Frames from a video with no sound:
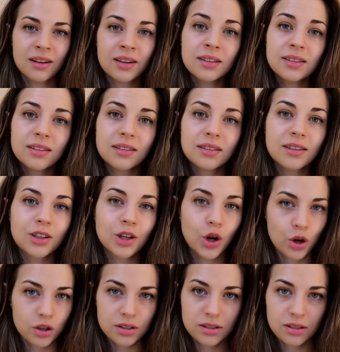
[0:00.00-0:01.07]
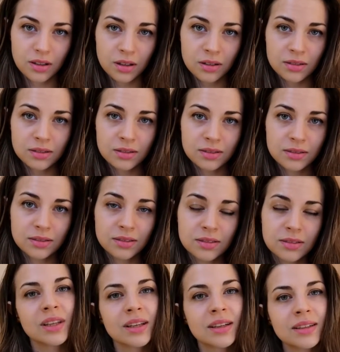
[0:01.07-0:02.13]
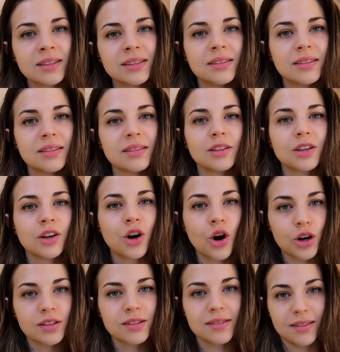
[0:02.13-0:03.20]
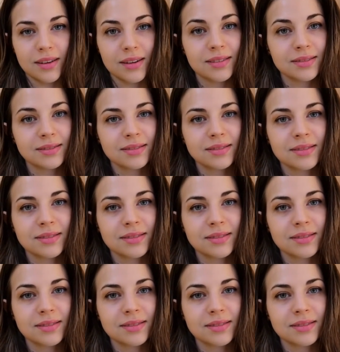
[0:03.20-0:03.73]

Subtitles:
cât costă? Cât costă?